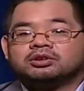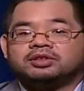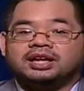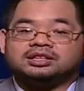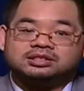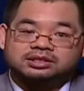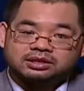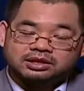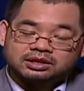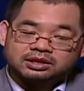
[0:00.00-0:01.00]
so
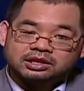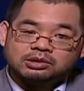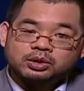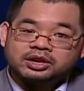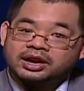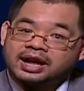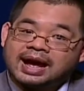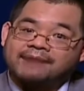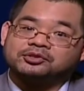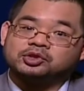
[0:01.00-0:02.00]
that he would
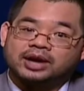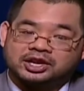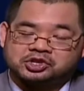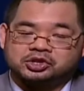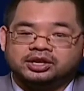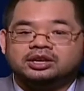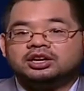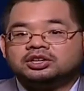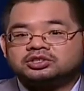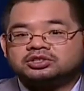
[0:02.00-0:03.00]
not have to
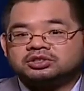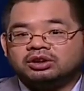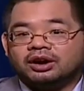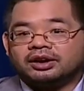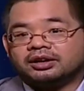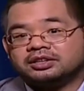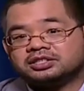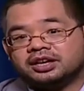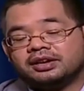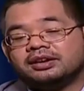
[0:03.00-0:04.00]
actually slaughter
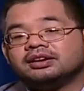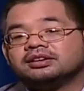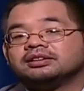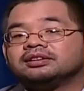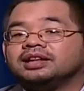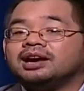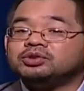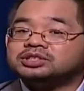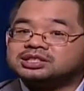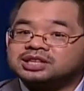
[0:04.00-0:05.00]
his son.
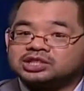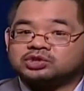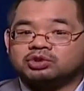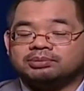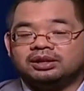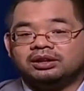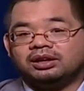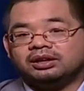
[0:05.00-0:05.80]
That was a test from